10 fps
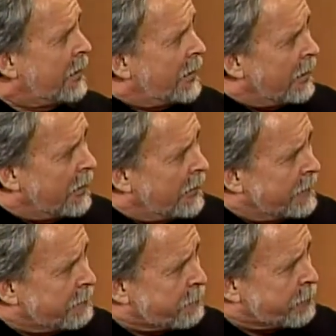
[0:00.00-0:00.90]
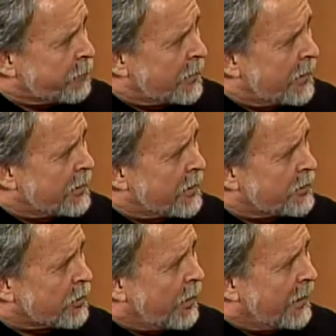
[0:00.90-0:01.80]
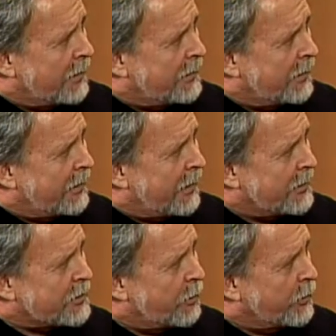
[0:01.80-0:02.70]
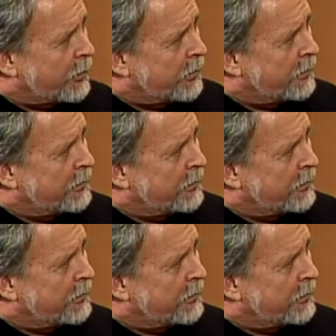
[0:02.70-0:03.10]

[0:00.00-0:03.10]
And so I guess I wonder,